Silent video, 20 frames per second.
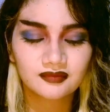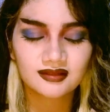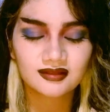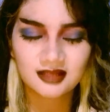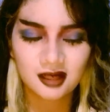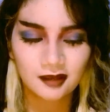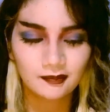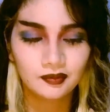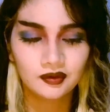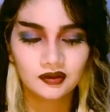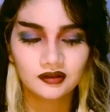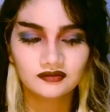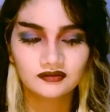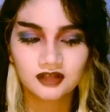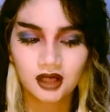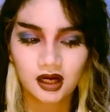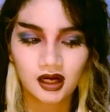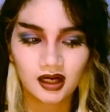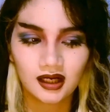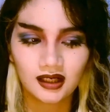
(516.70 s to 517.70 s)
temple of
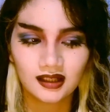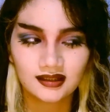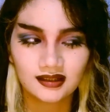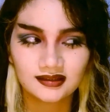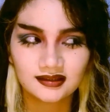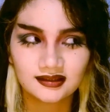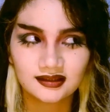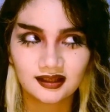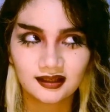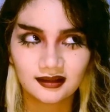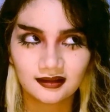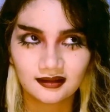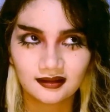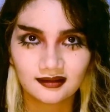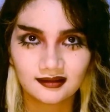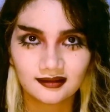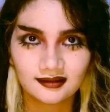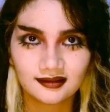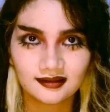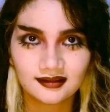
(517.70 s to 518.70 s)
God, and
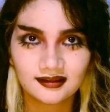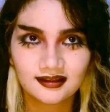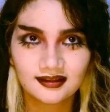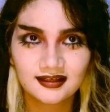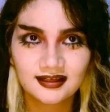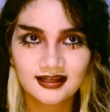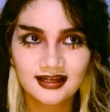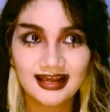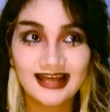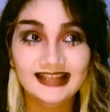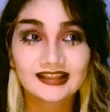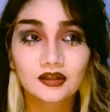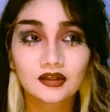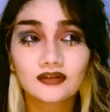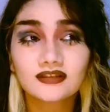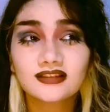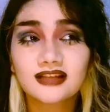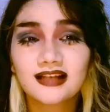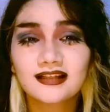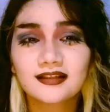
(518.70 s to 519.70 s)
then it
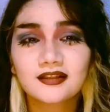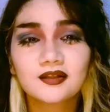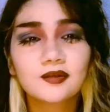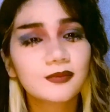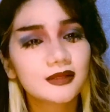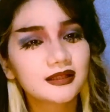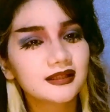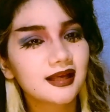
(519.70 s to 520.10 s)
looked a little bit